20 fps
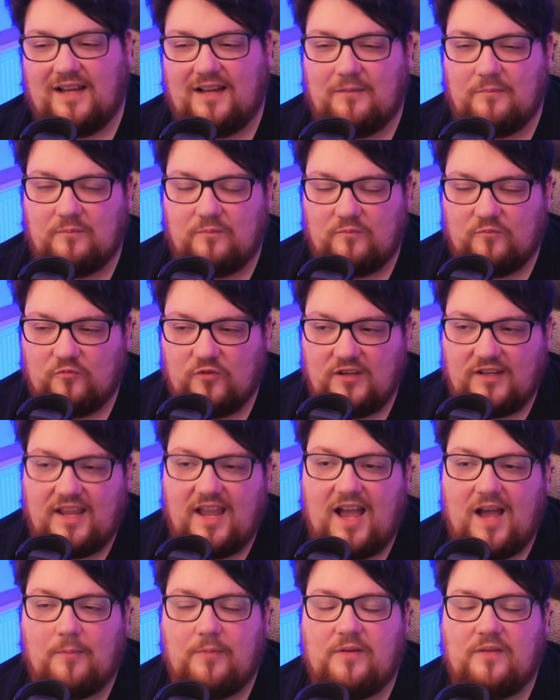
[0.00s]
I'm really
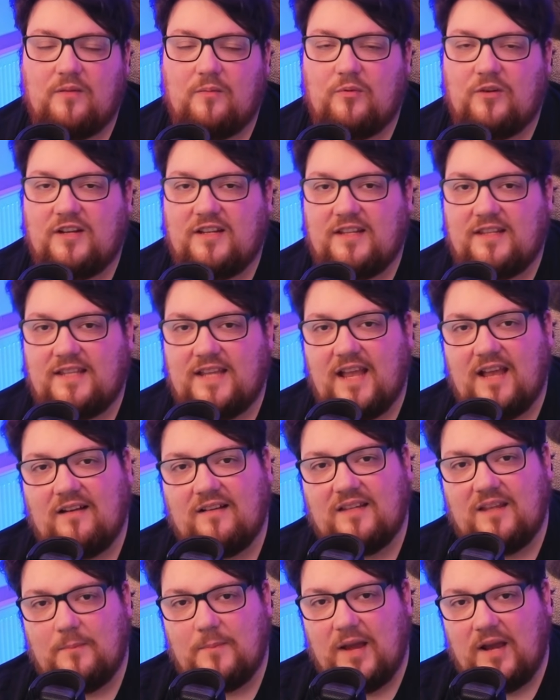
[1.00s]
happy they're bringing in the
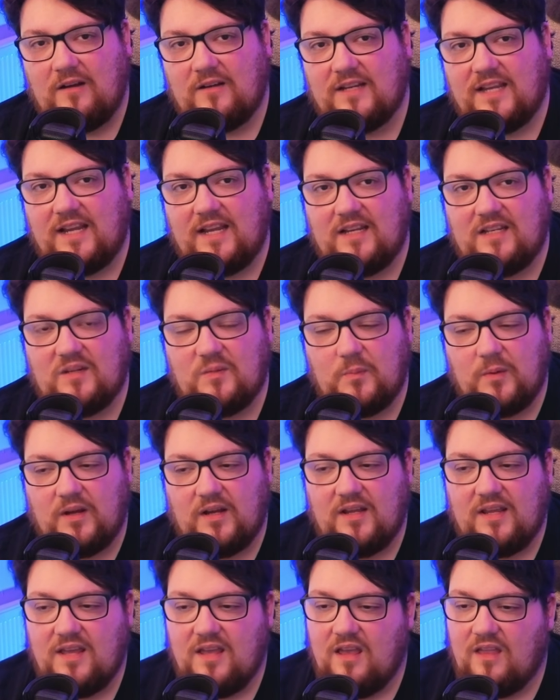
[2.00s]
LED barricades,
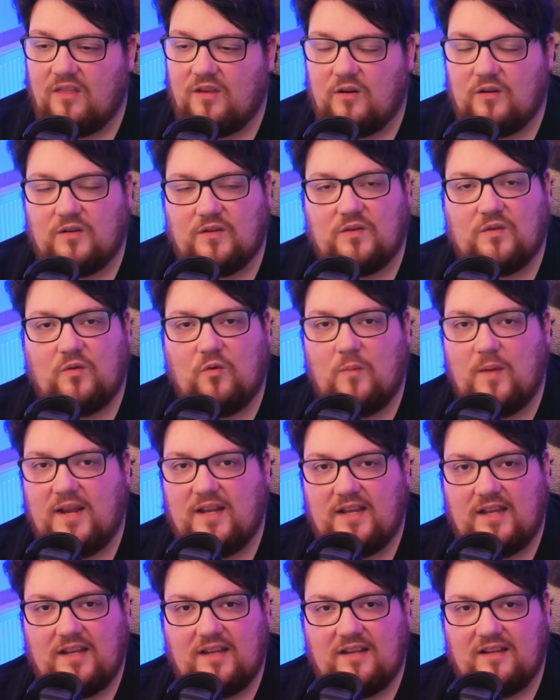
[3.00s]
but there are so
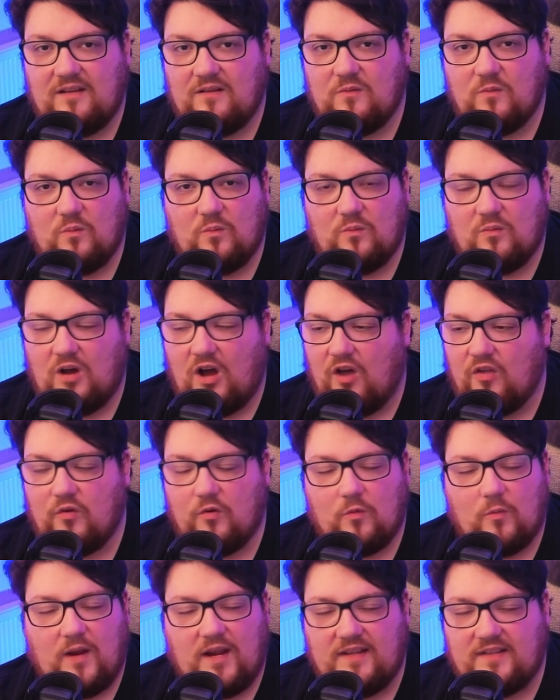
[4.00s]
many
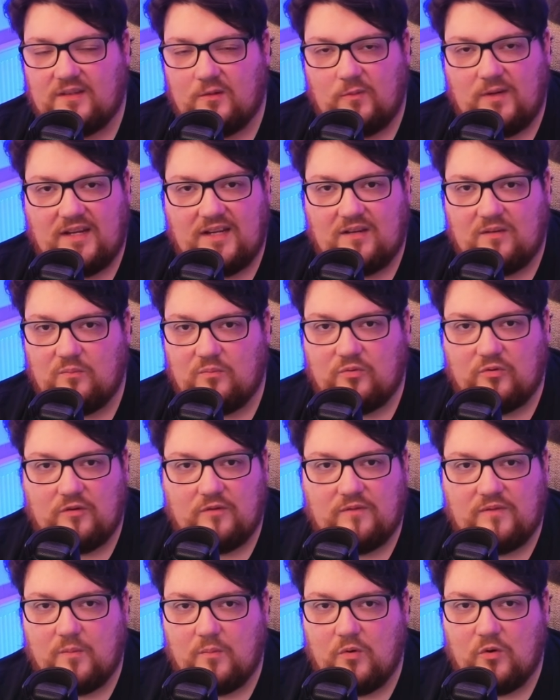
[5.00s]
other ways that we can
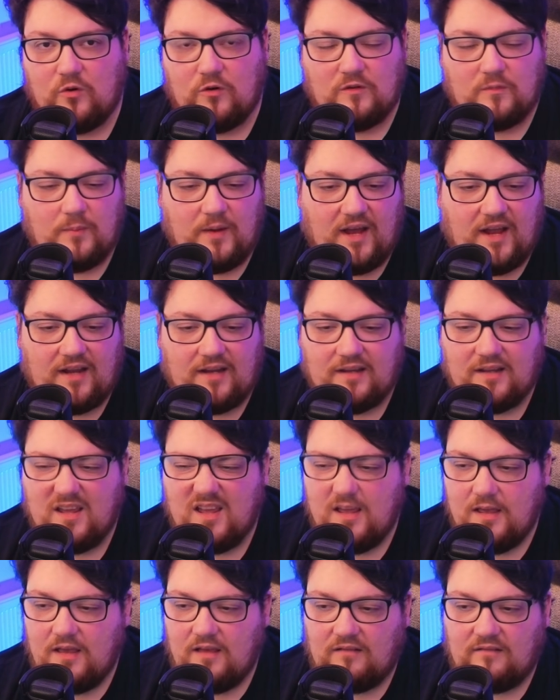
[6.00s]
improve the mode by
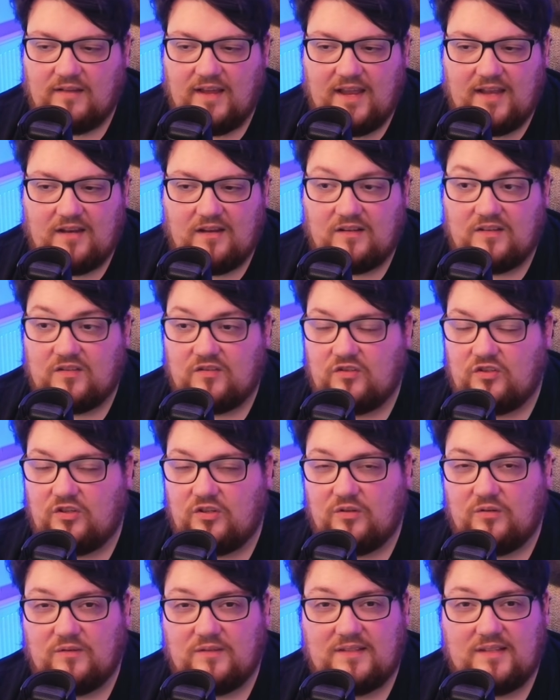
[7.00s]
letting us
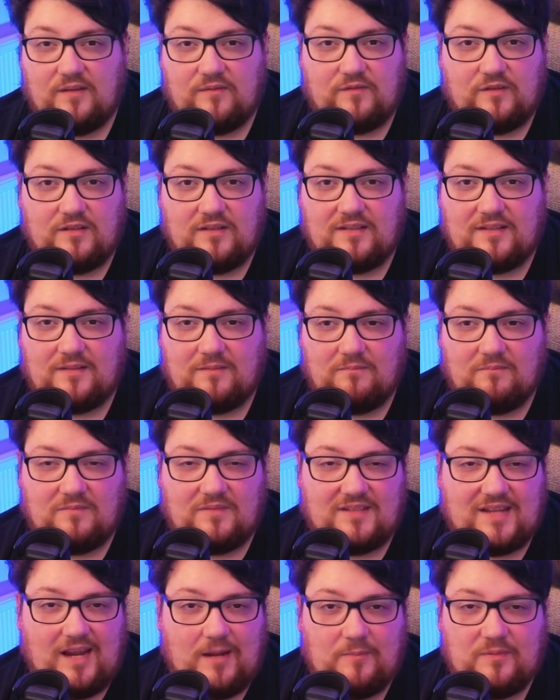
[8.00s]
choose different
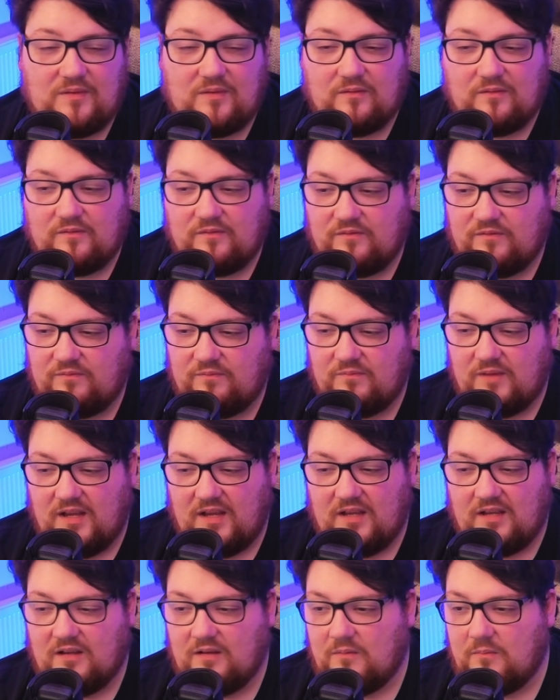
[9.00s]
types of
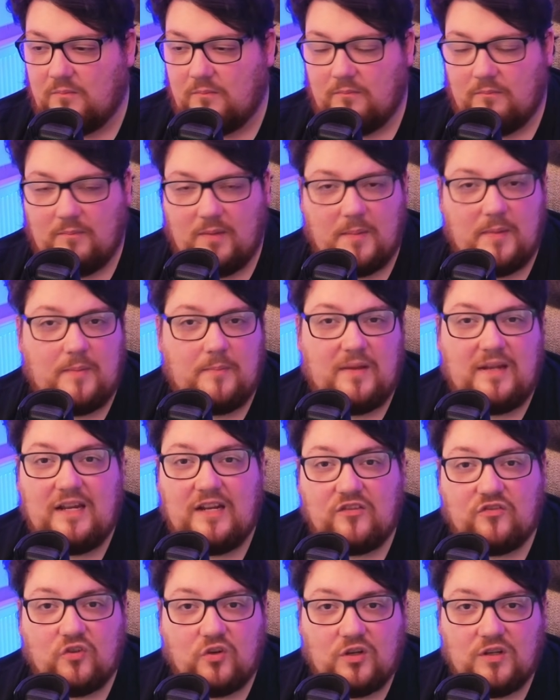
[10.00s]
maybe
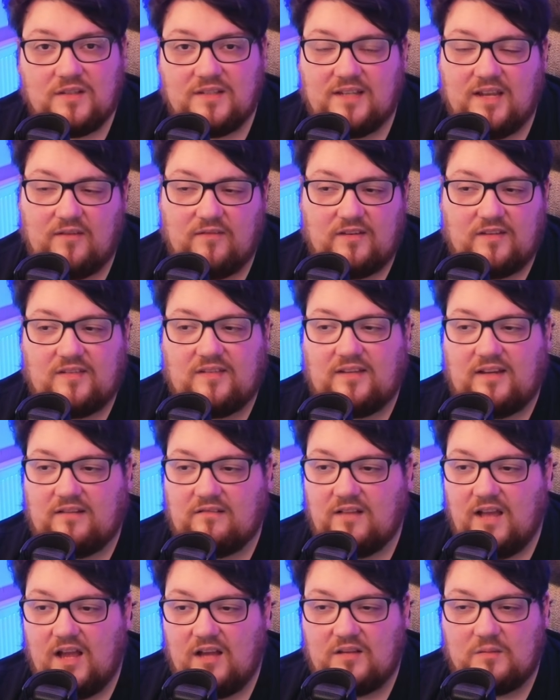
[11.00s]
minitrons,
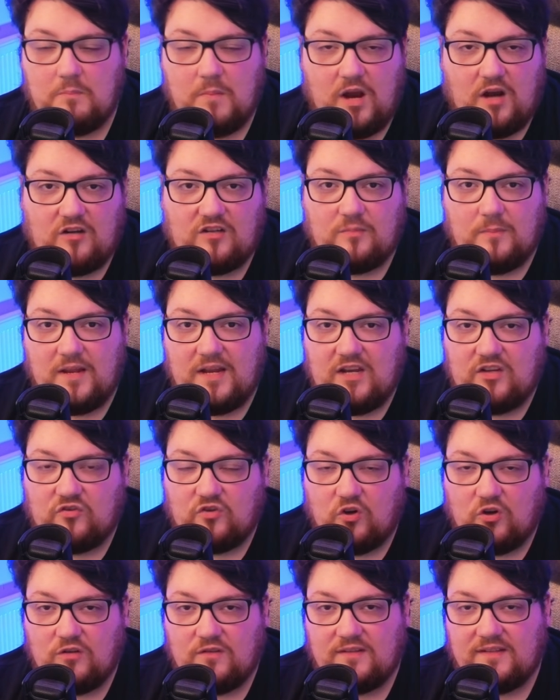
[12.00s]
let us merge
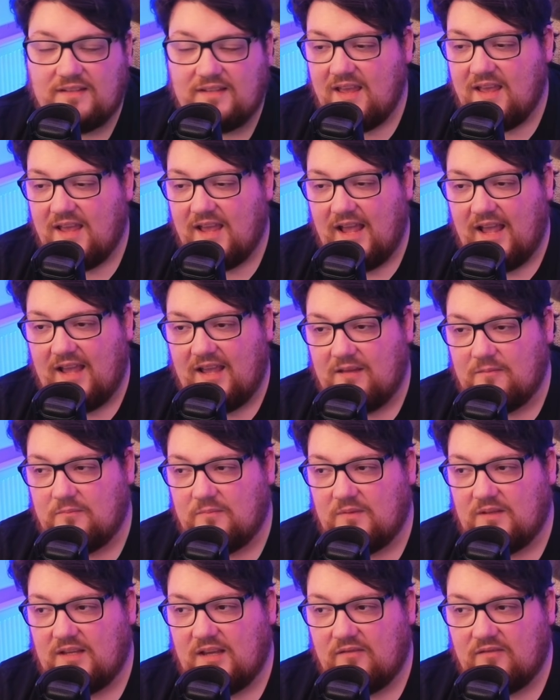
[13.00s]
minitrons,
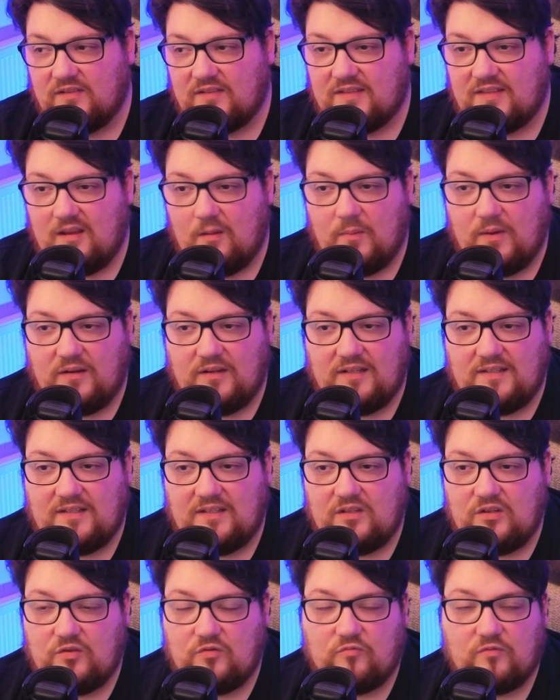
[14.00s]
and give us the ability to
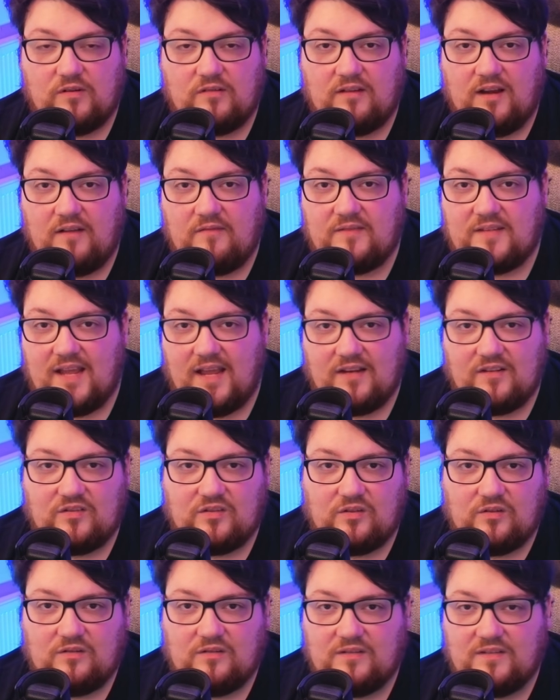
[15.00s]
use real life
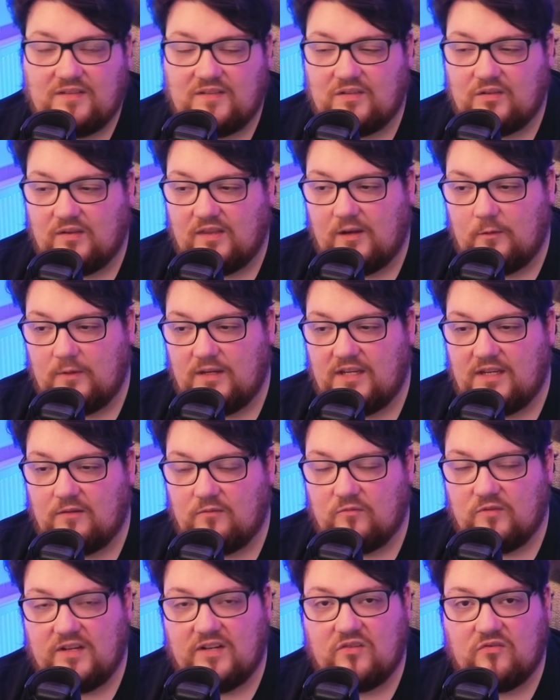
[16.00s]
textures so that we
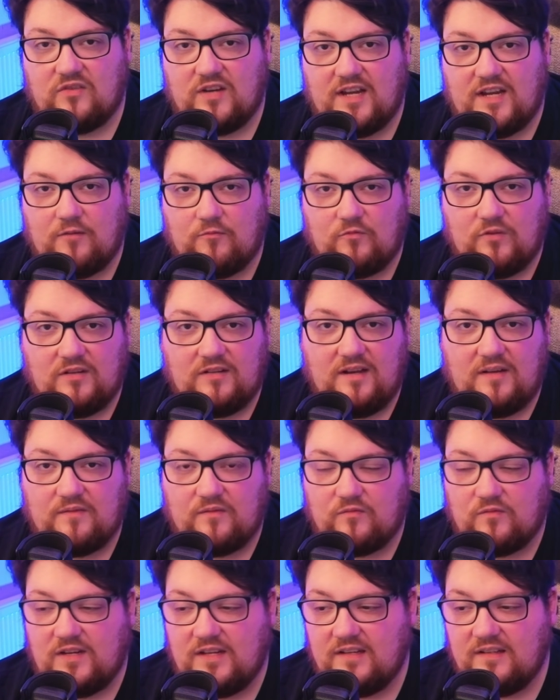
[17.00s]
can recreate real life
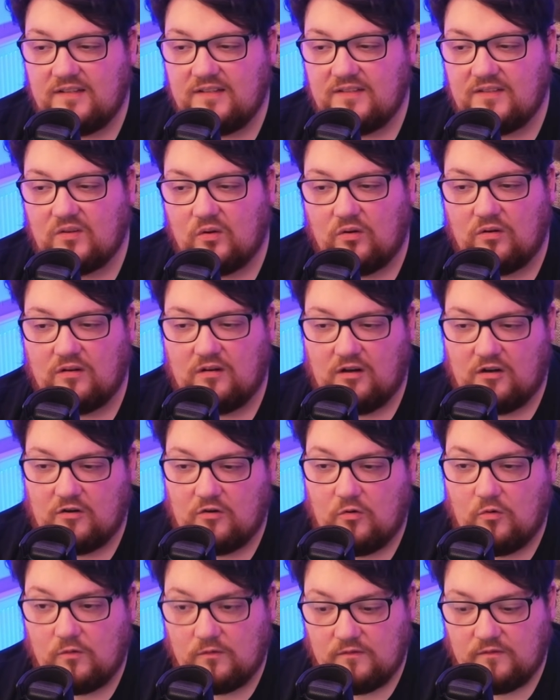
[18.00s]
arenas or
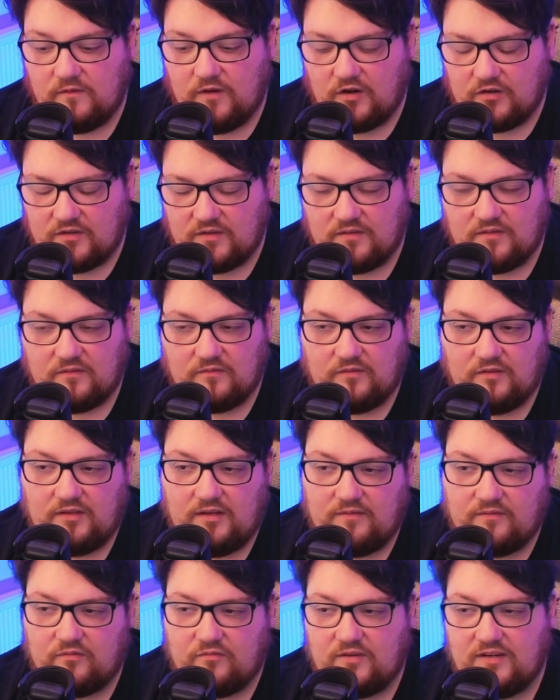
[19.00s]
our own versions of real
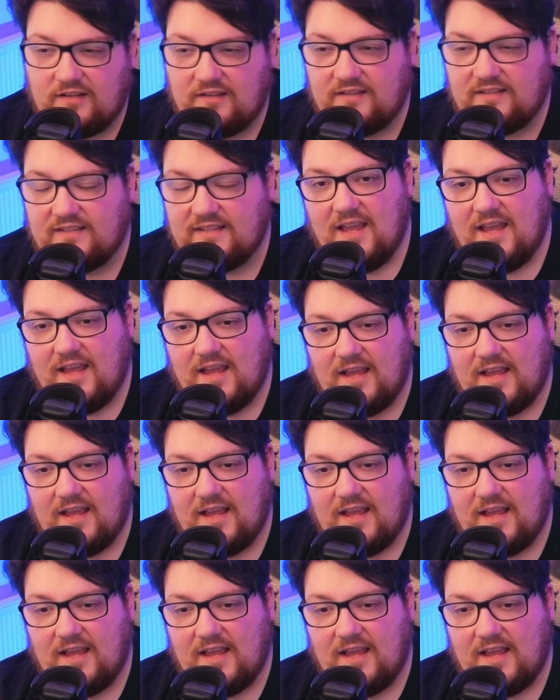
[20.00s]
life arenas.